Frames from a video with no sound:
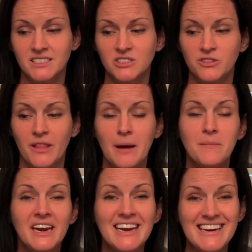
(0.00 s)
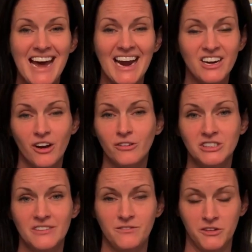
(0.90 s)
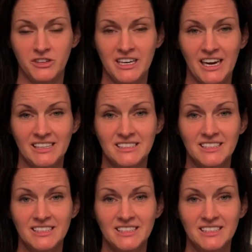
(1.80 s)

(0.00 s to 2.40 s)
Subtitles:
So that made it $9.59.